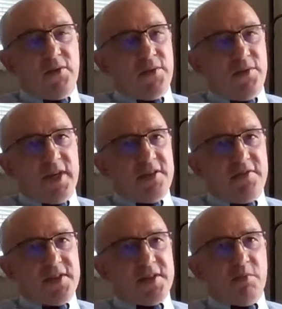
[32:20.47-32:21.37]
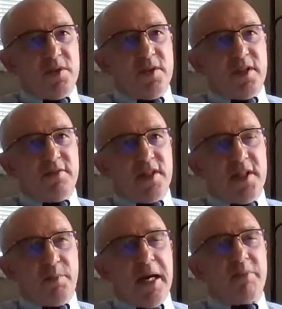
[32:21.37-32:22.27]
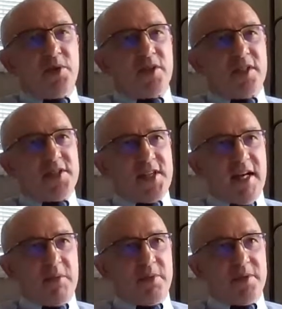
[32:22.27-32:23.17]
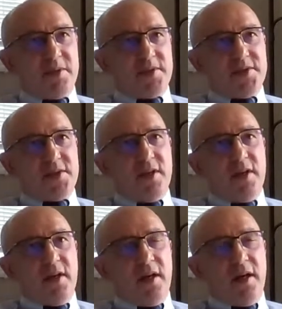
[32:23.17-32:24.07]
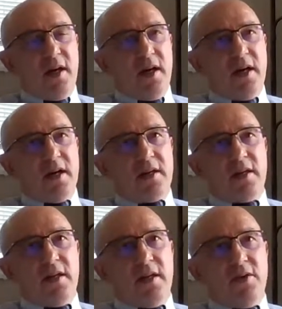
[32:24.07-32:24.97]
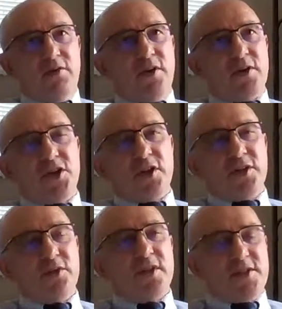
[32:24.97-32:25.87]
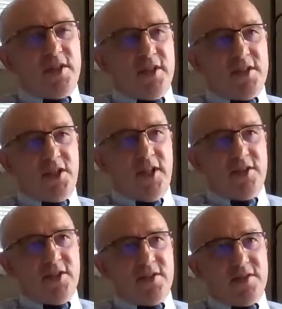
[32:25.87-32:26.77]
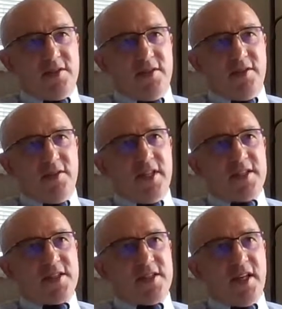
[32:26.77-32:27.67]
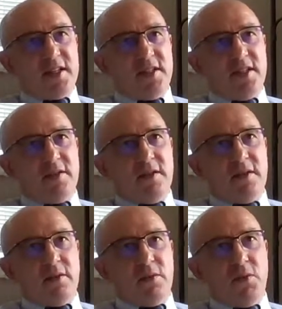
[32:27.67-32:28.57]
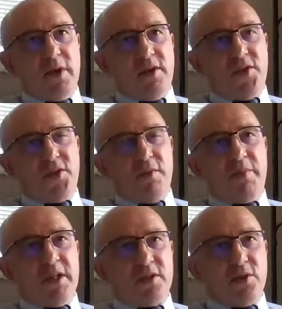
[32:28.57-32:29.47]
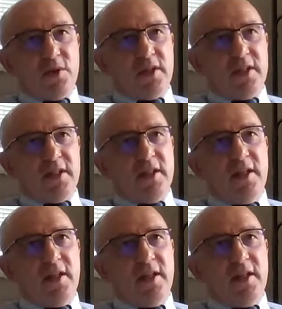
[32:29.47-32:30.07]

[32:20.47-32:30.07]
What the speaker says: Very visible and very popular examples are virtual currency exchanges that started with Bitcoin